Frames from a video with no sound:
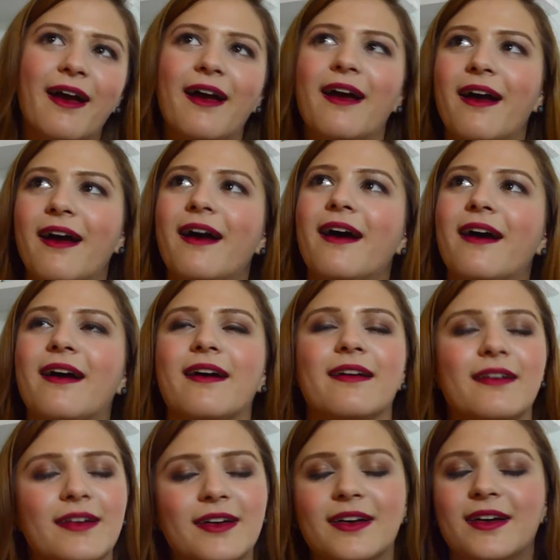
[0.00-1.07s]
Eh,
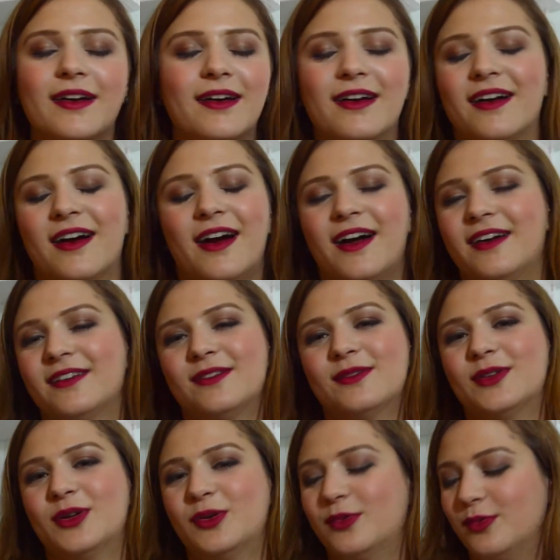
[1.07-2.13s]
I
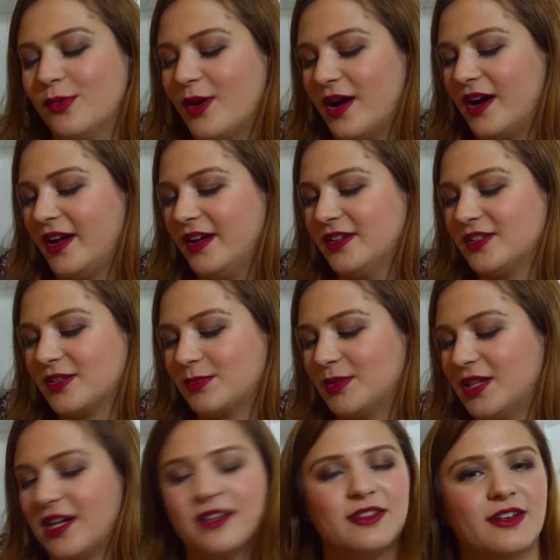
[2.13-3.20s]
don't know why it took
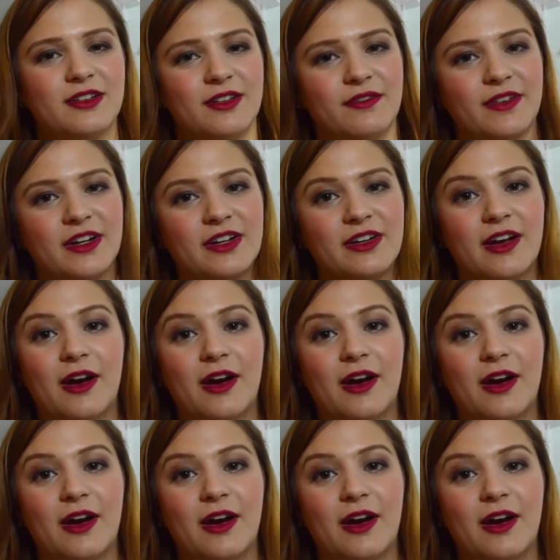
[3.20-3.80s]
me that long to figure it